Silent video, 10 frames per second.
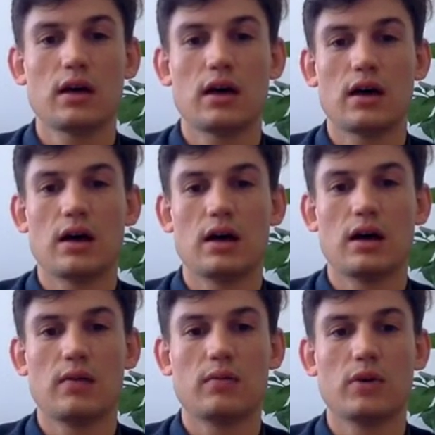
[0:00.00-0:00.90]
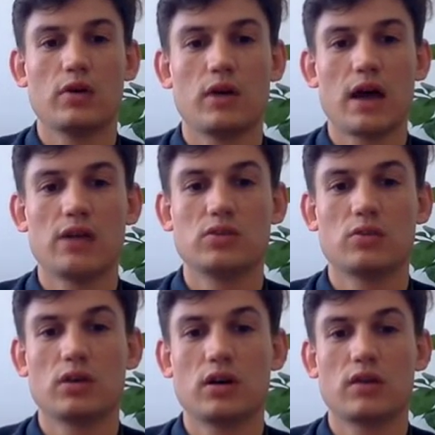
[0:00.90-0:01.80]
I had to
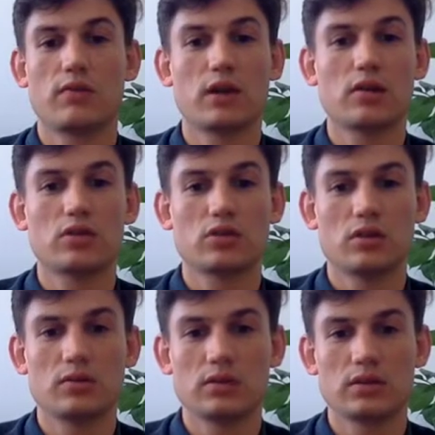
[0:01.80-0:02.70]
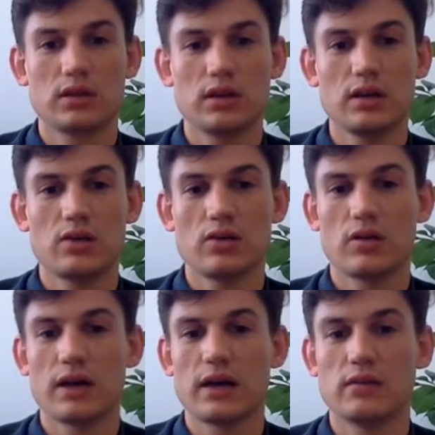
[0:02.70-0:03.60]
work very autonomously, although I
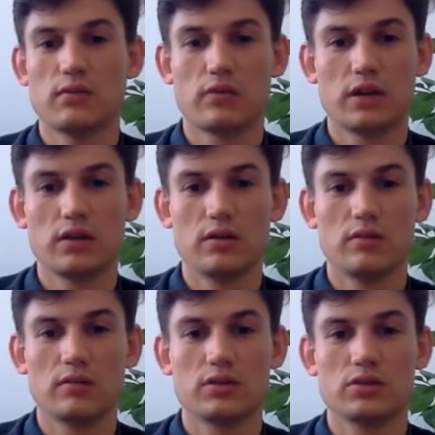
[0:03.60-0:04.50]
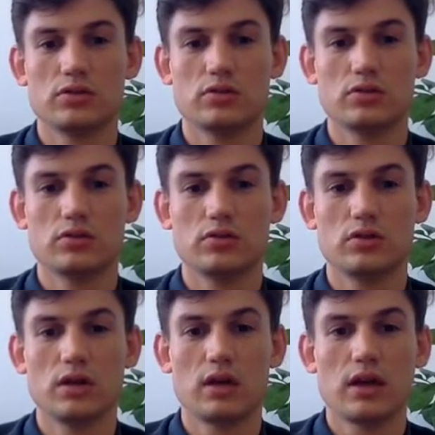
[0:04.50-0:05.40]
had the freedom to do
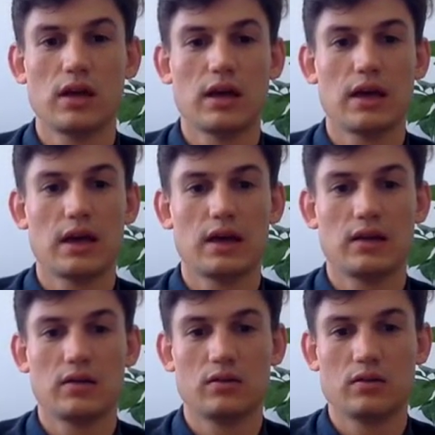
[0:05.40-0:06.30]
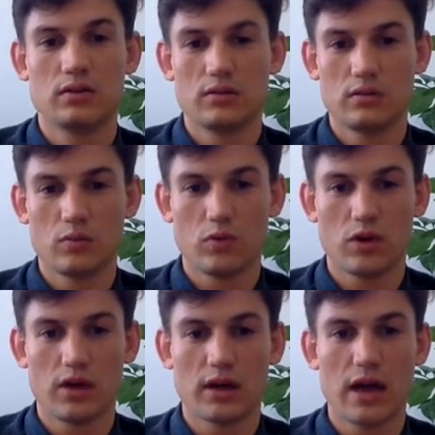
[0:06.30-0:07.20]
and
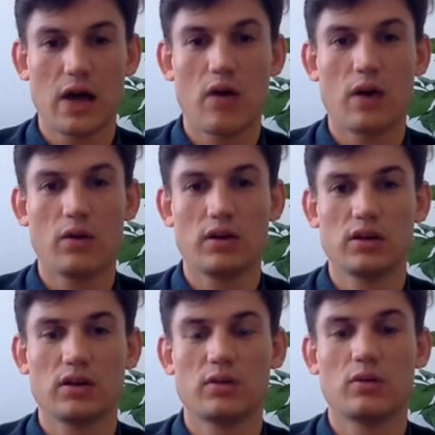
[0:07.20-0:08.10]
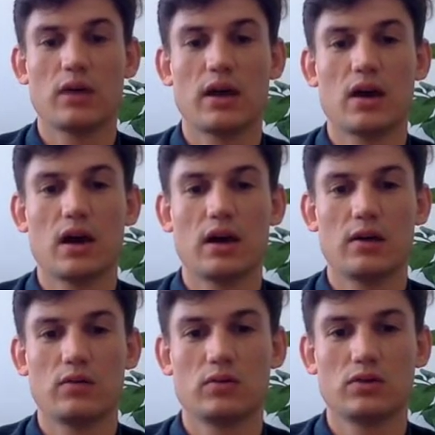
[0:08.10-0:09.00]
work how I wanted and the way I
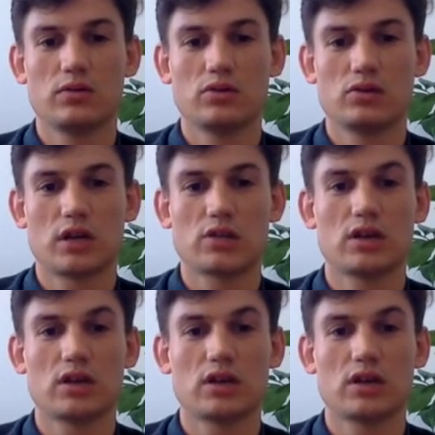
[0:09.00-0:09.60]
wanted to structure.